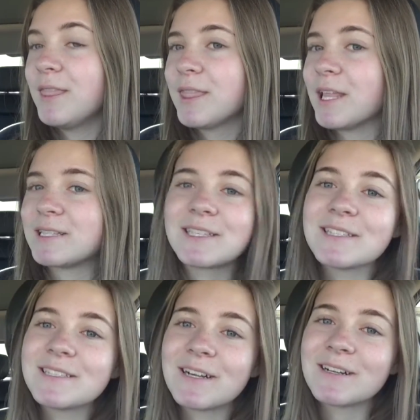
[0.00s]
let's
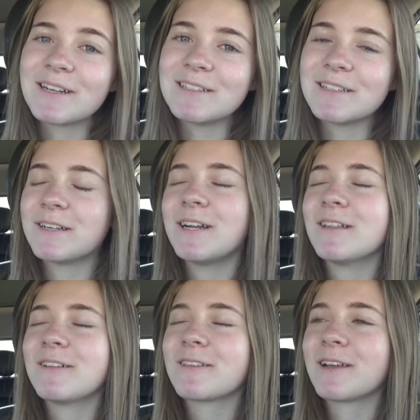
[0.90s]
get started. Sorry, I
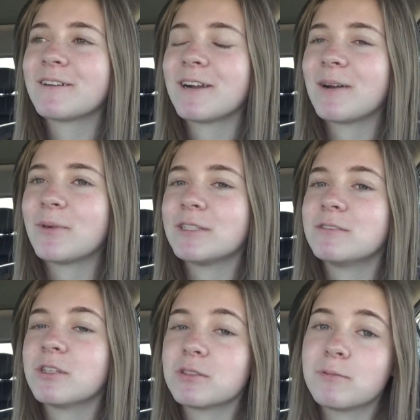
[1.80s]
look like crap. I
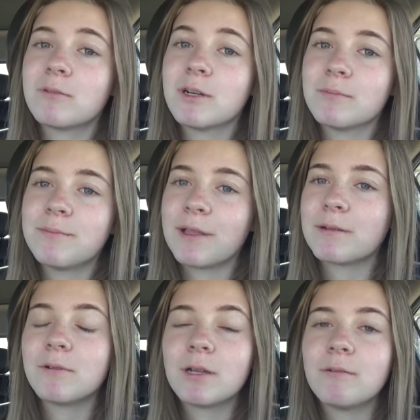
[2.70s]
just woke up.
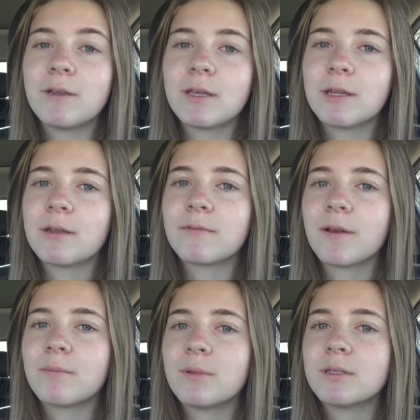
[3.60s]
Like not even kidding,
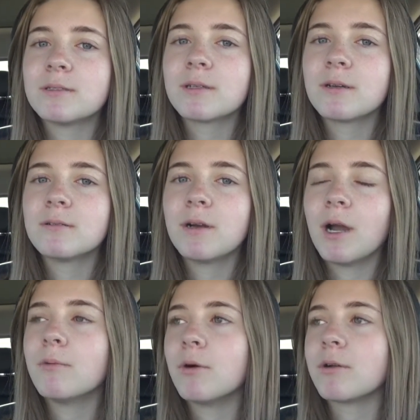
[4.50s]
5 minutes ago.
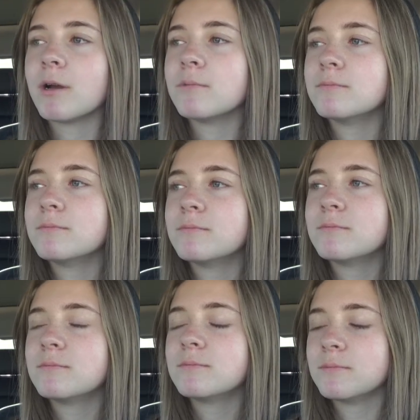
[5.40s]
I woke up.
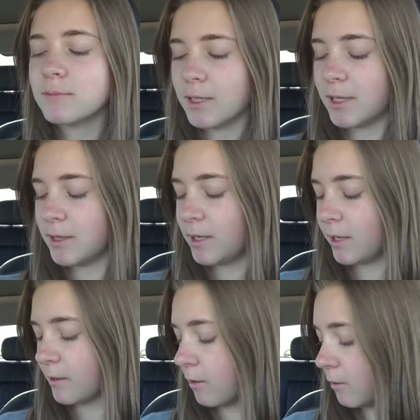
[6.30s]
And then
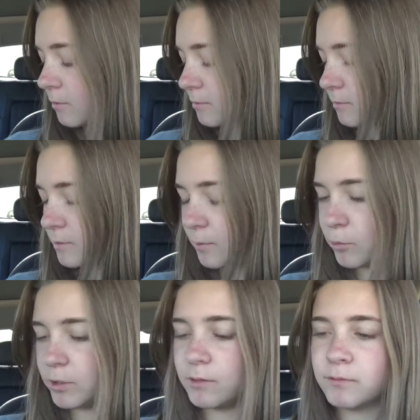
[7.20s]
I called
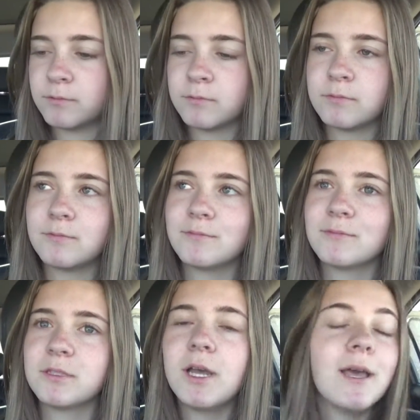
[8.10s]
someone
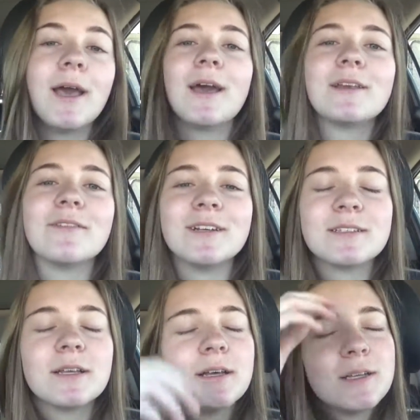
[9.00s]

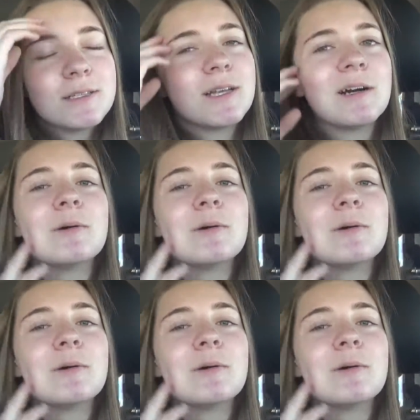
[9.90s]
Anyways, so